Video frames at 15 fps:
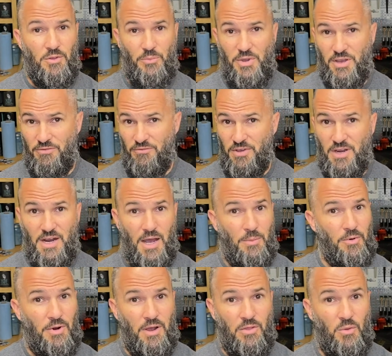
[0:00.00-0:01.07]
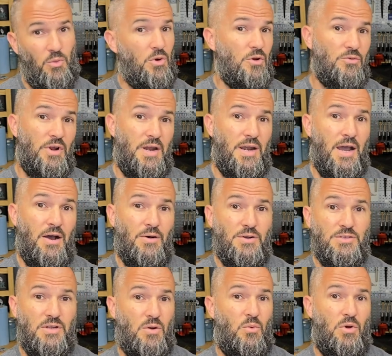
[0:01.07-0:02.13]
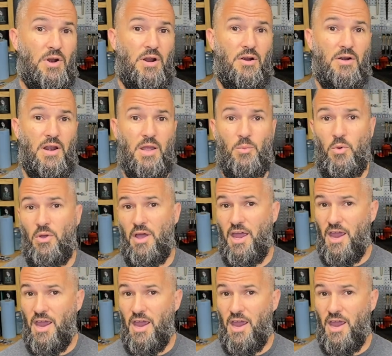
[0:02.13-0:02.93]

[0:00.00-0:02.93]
the big phenom around the world right now is our One Hour Enamel.